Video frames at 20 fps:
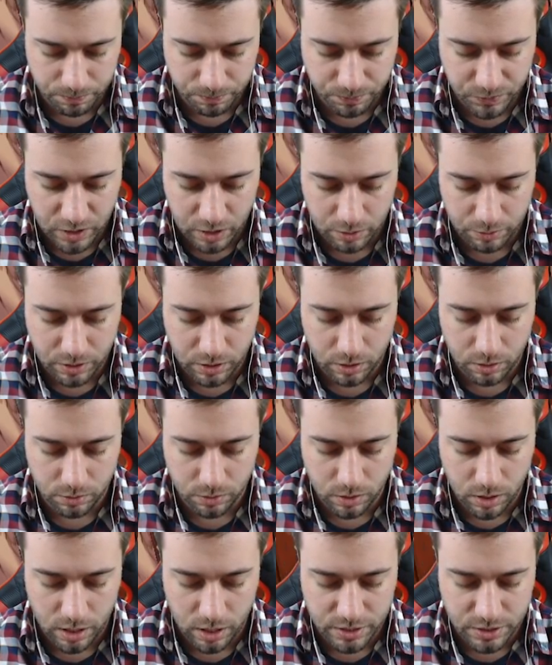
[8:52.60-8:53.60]
There we go.
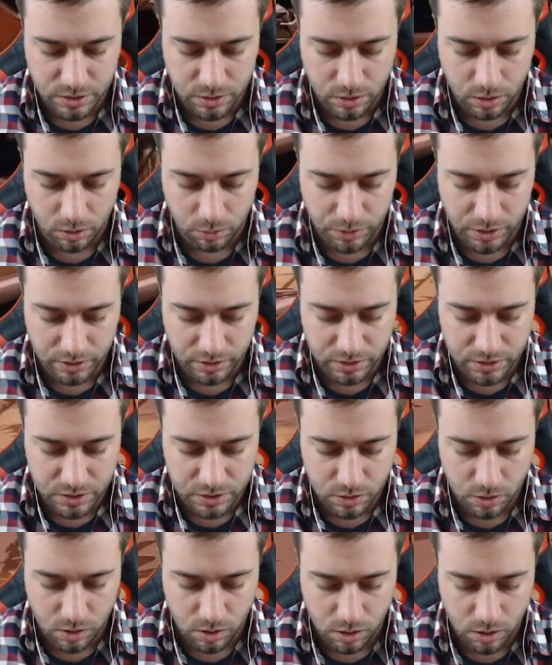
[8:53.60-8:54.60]
All right, so we got the
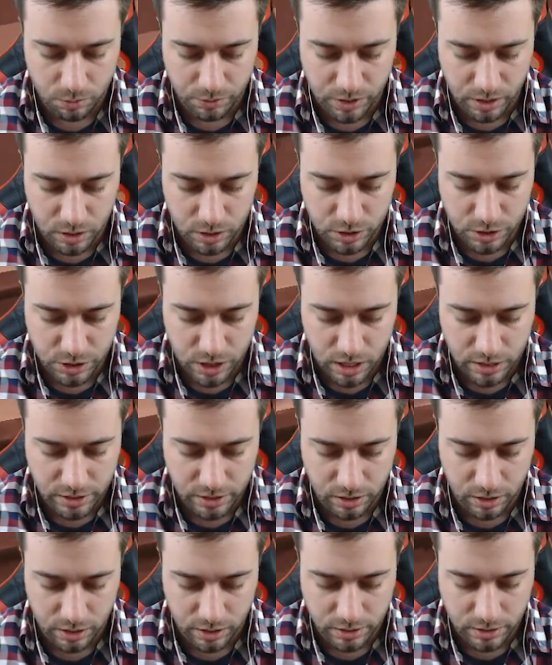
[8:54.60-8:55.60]
scar, we got our
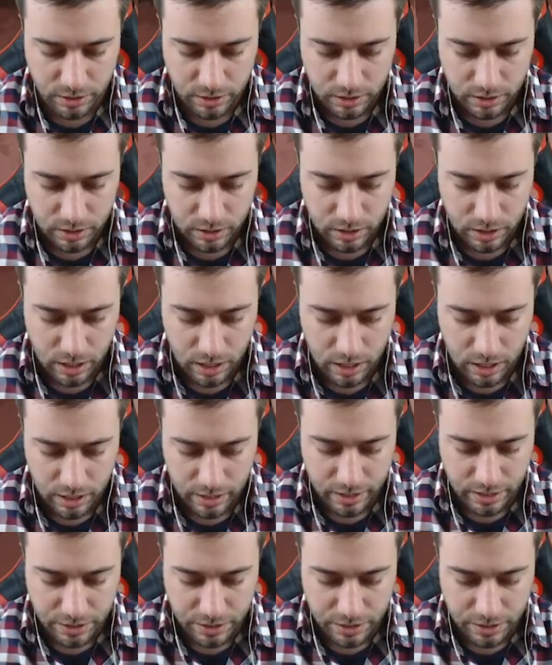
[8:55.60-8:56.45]
shotgun, uh, and I